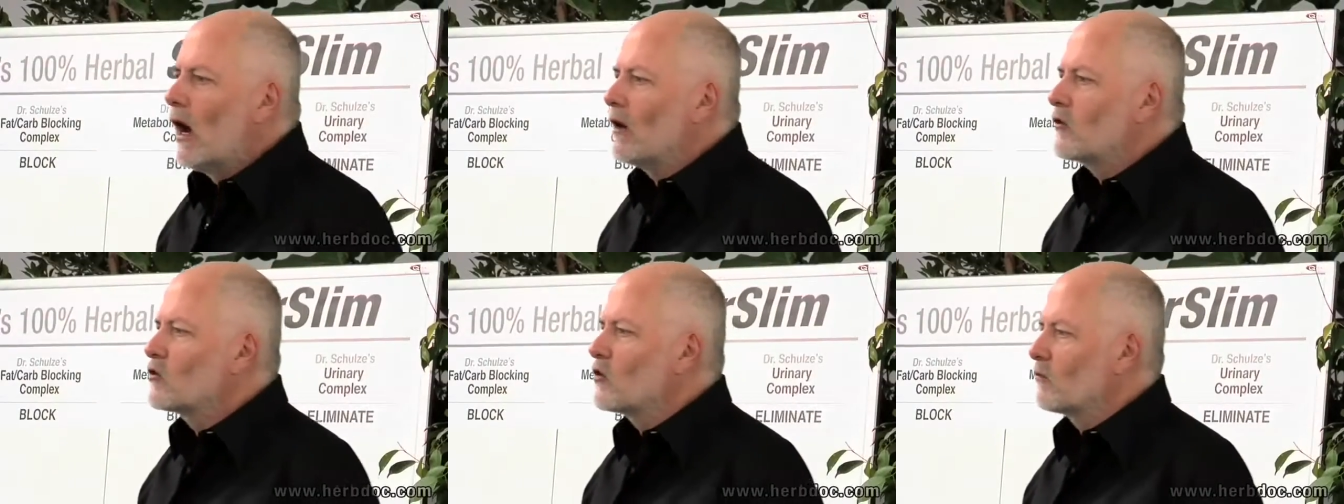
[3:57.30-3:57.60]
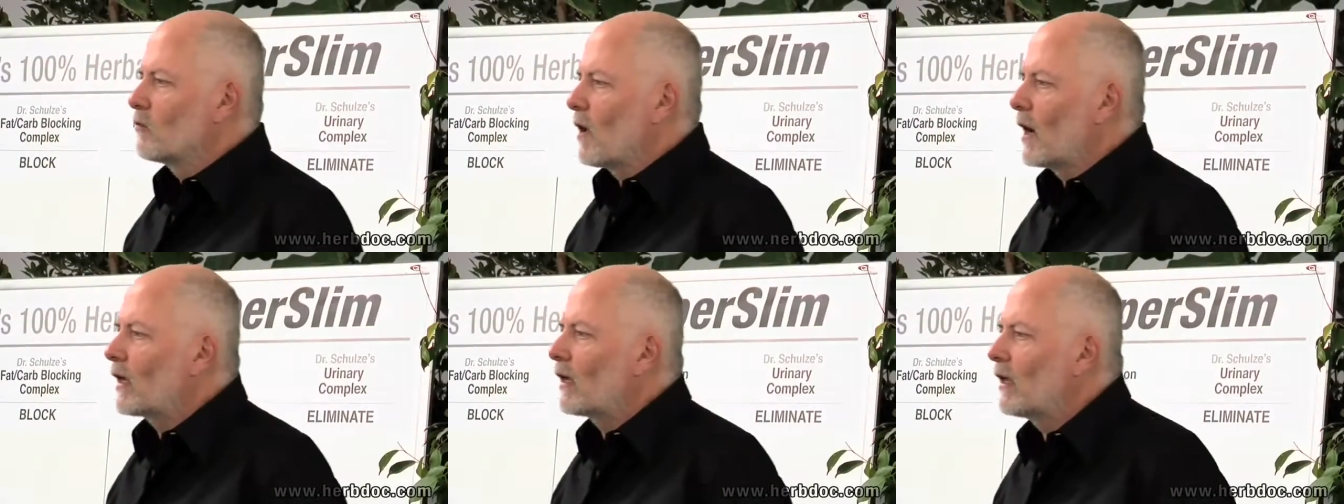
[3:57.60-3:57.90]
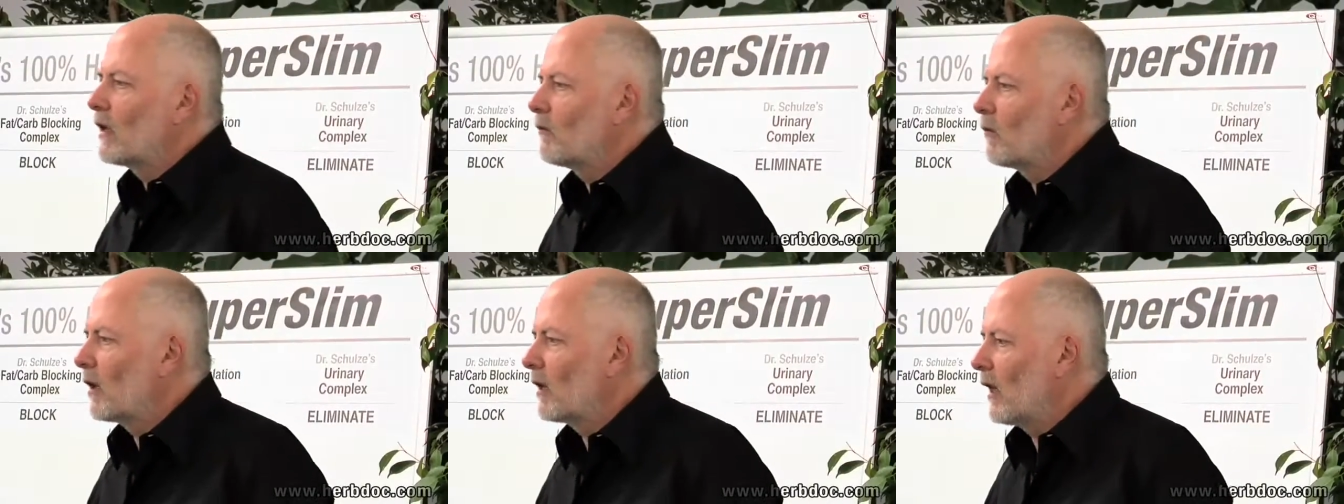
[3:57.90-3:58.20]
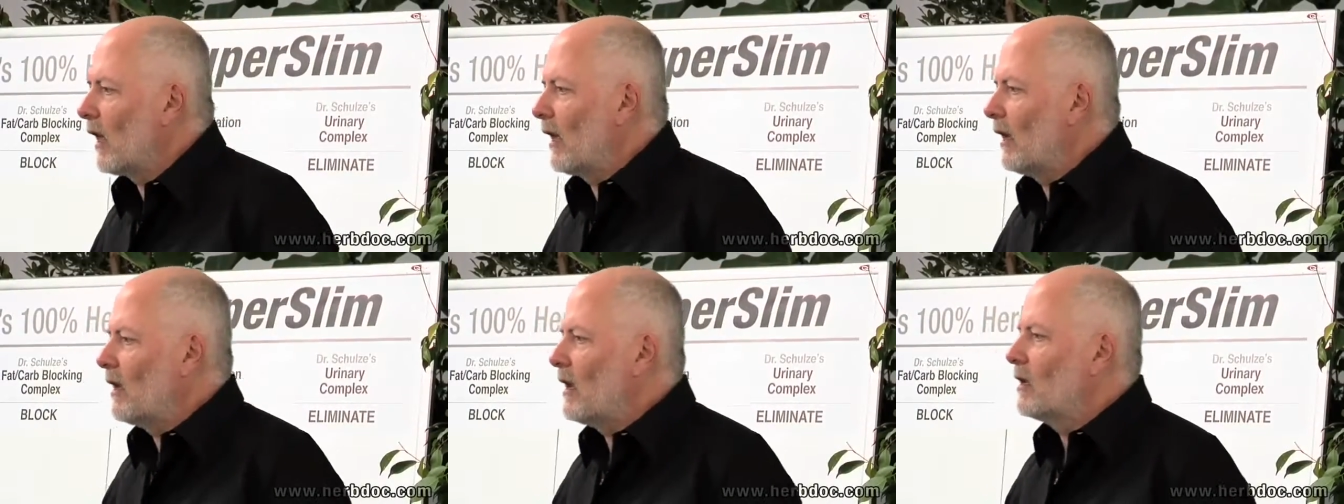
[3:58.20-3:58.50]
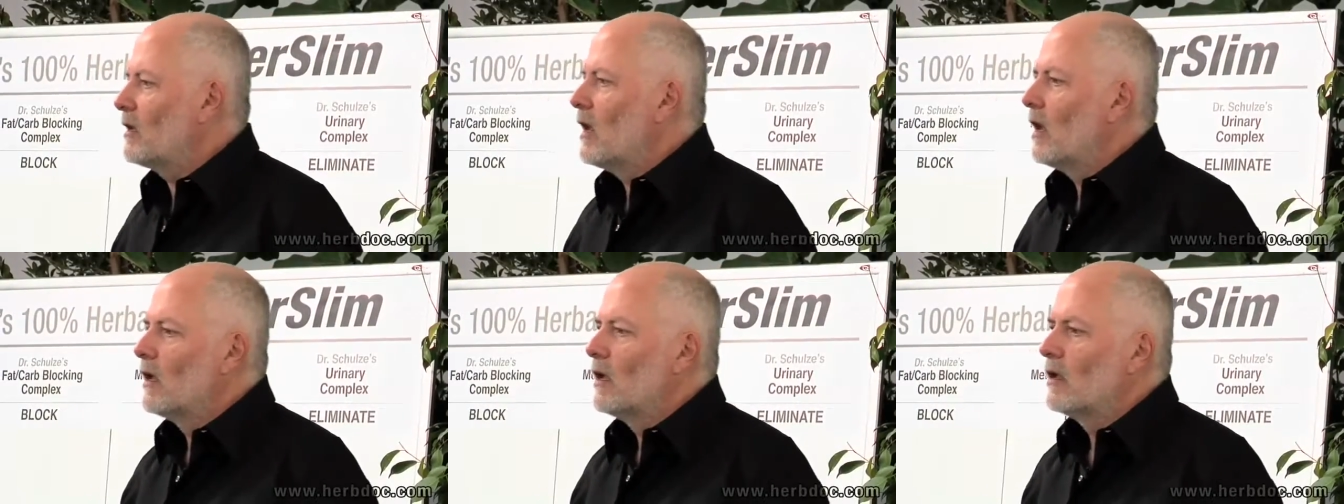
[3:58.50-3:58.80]
are directly
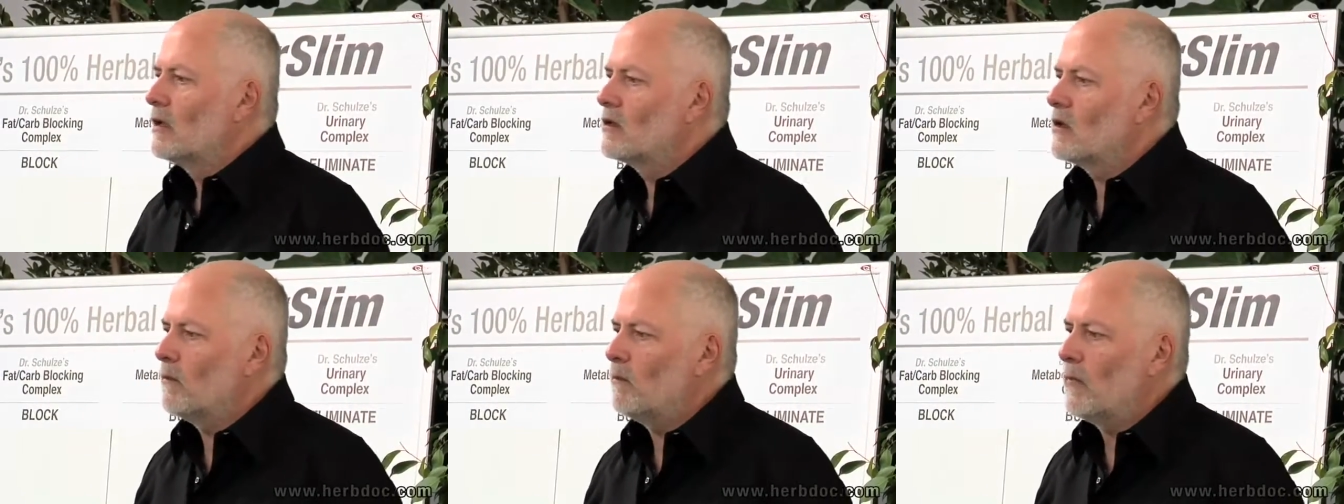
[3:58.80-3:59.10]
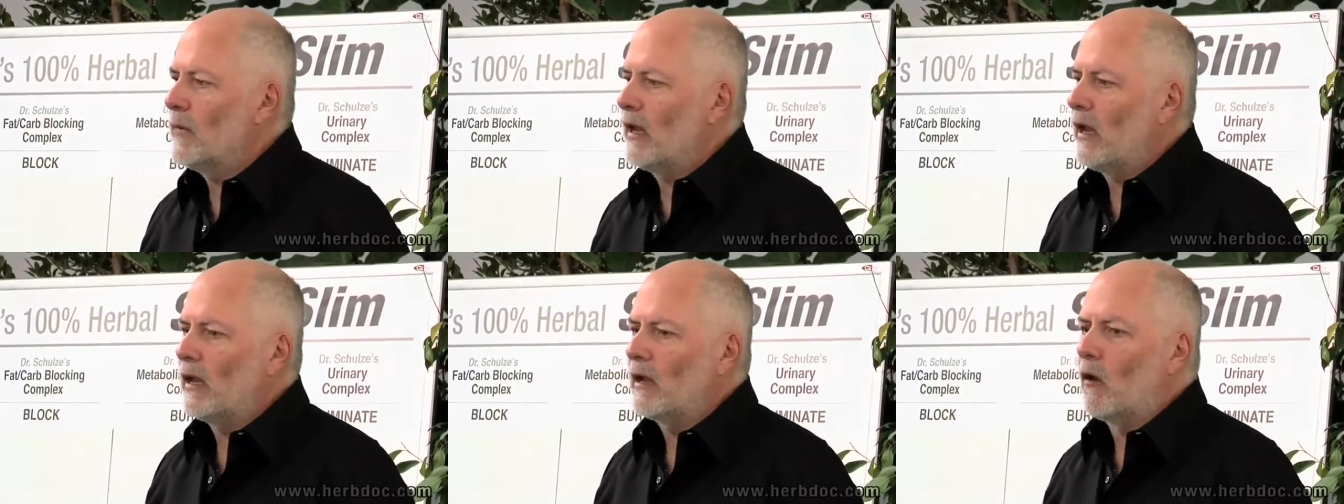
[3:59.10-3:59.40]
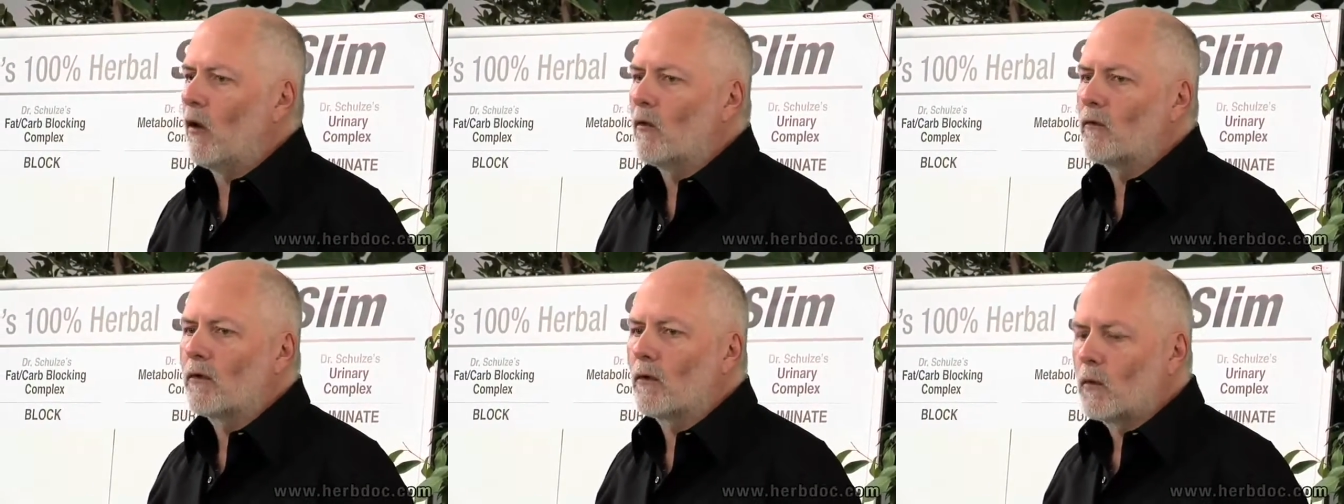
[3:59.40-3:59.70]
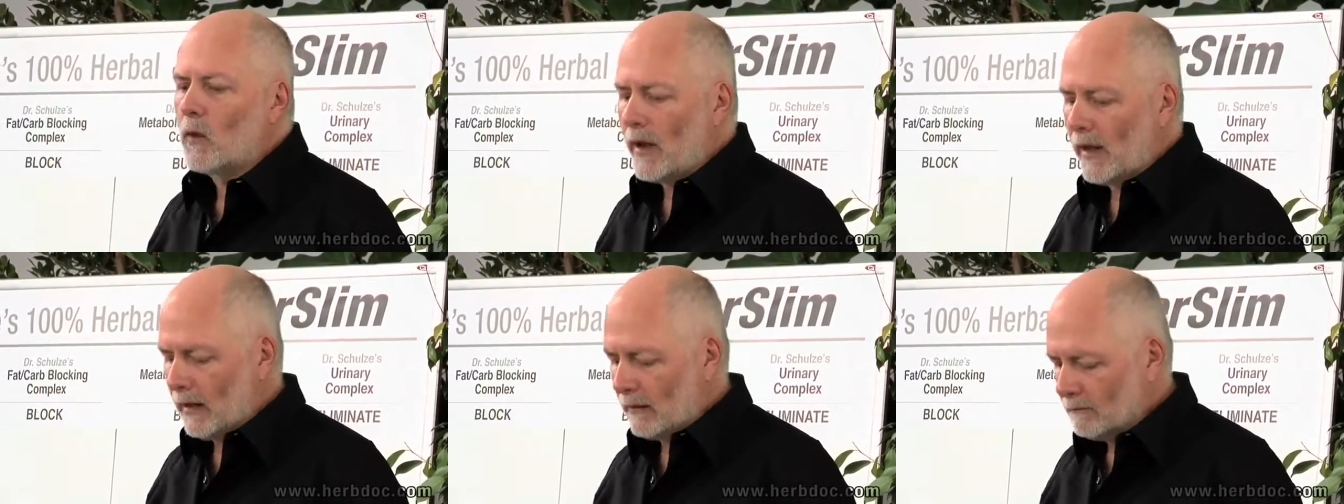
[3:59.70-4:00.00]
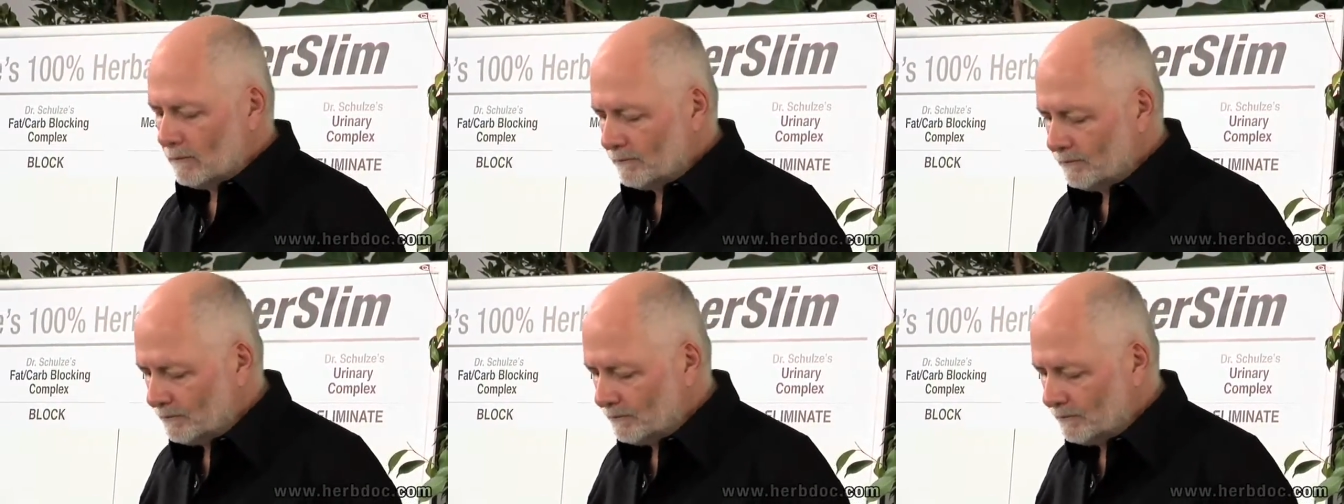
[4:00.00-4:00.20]
related to being overweight.